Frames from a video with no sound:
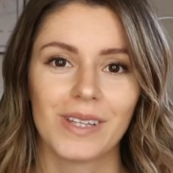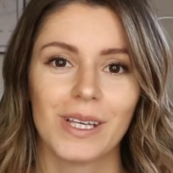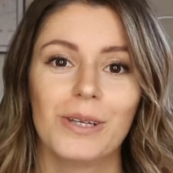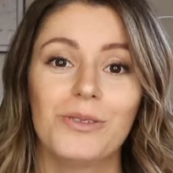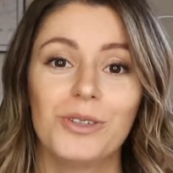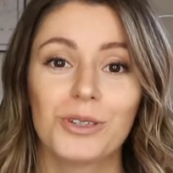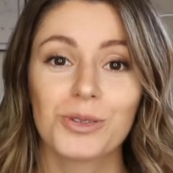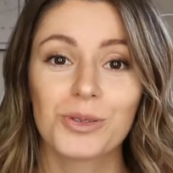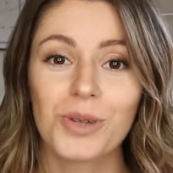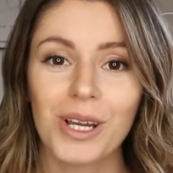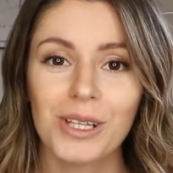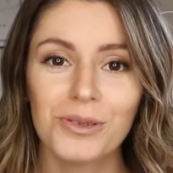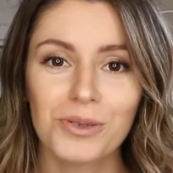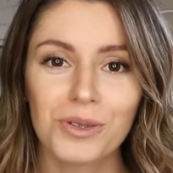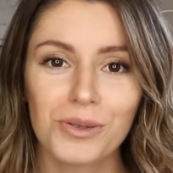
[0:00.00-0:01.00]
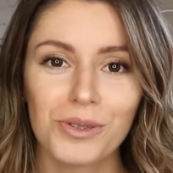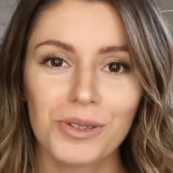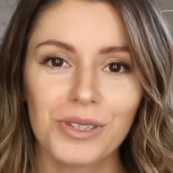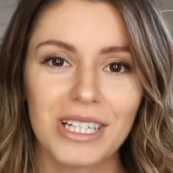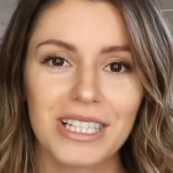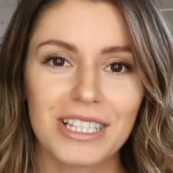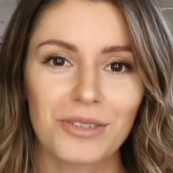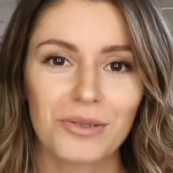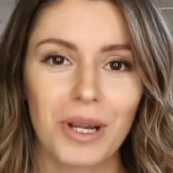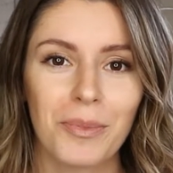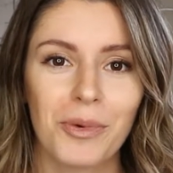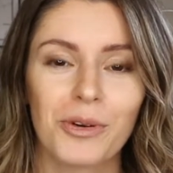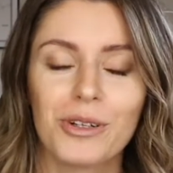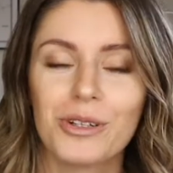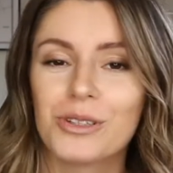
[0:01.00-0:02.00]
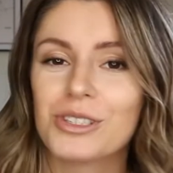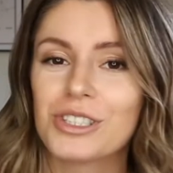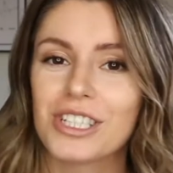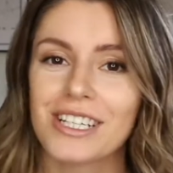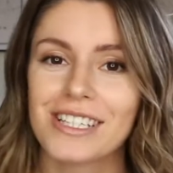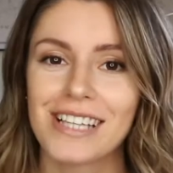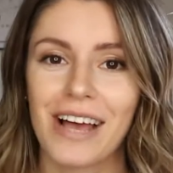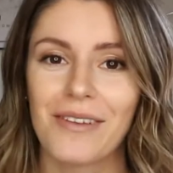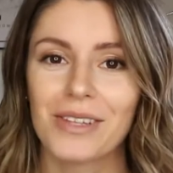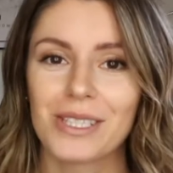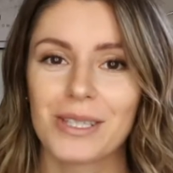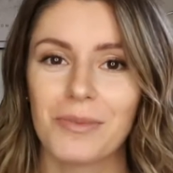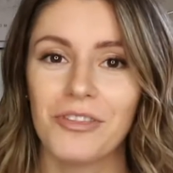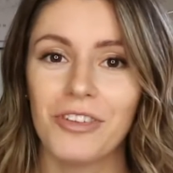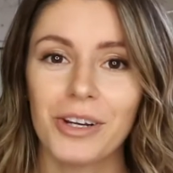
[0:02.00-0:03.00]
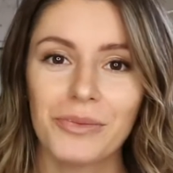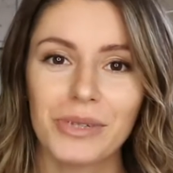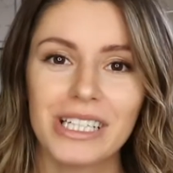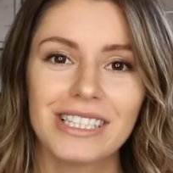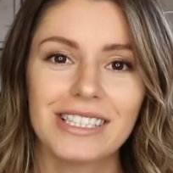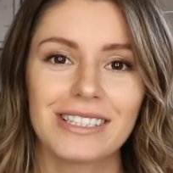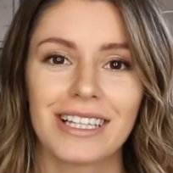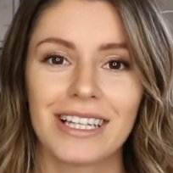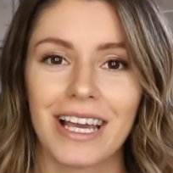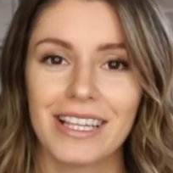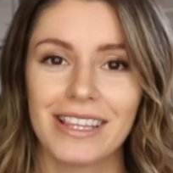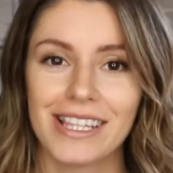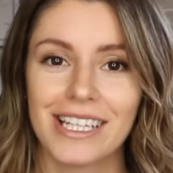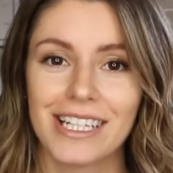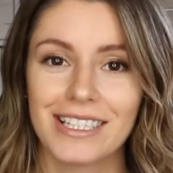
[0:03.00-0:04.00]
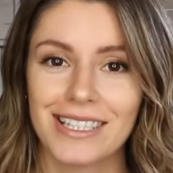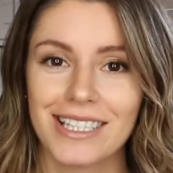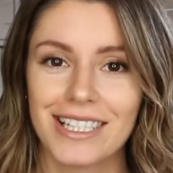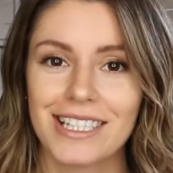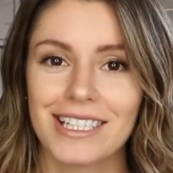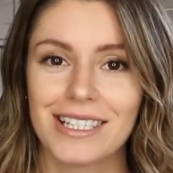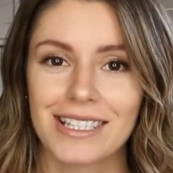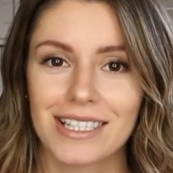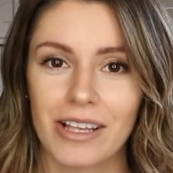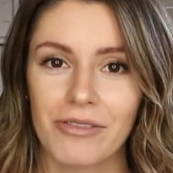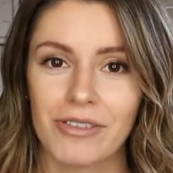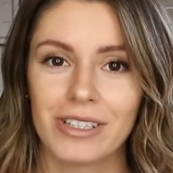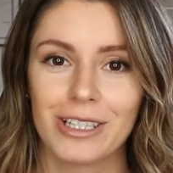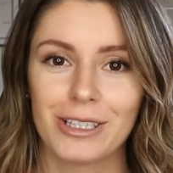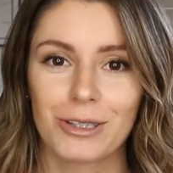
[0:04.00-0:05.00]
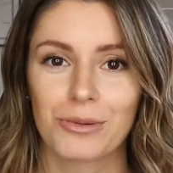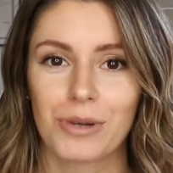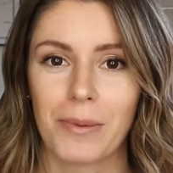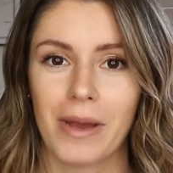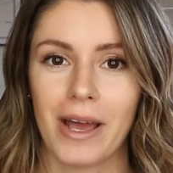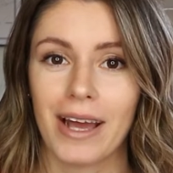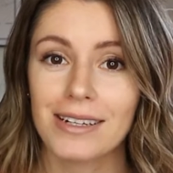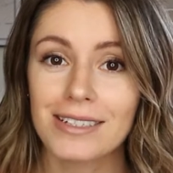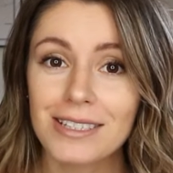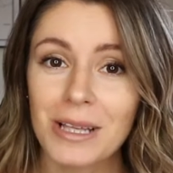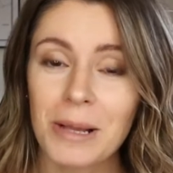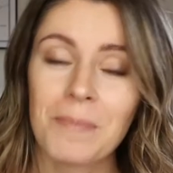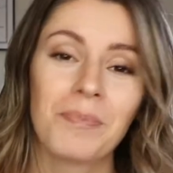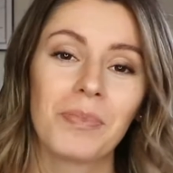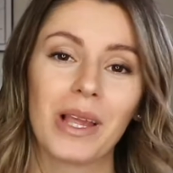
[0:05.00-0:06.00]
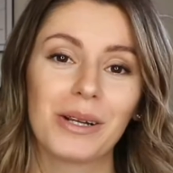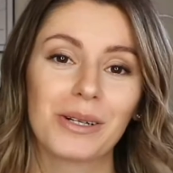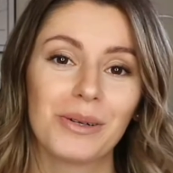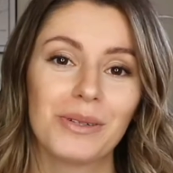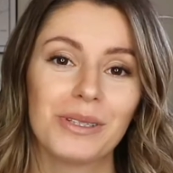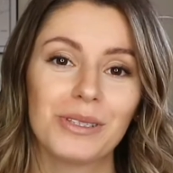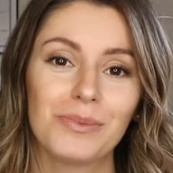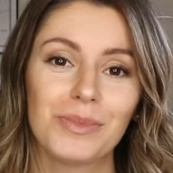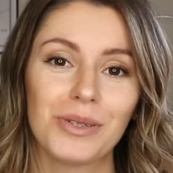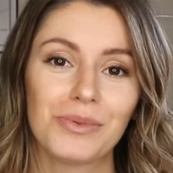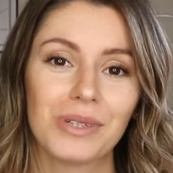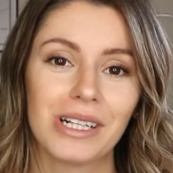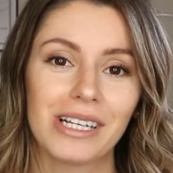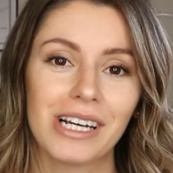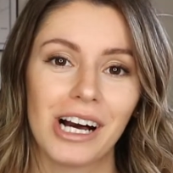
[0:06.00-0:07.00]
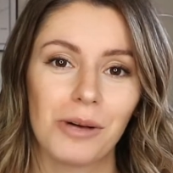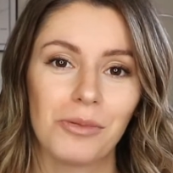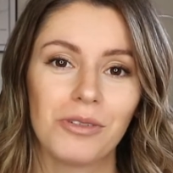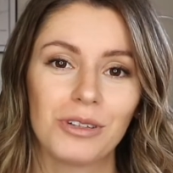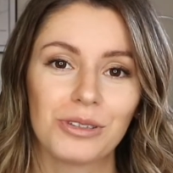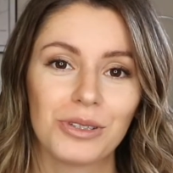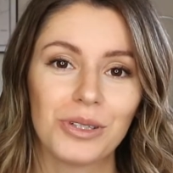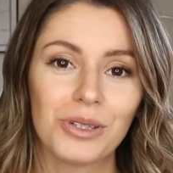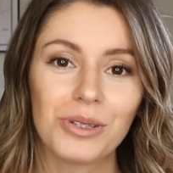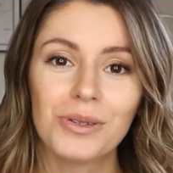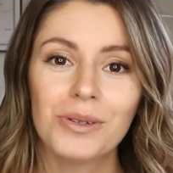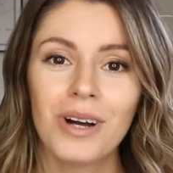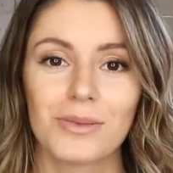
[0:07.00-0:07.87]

if you're trying to grow your Instagram or you're just having some fun with it, then I think these 7 Instagram hacks are going to be really helpful to you.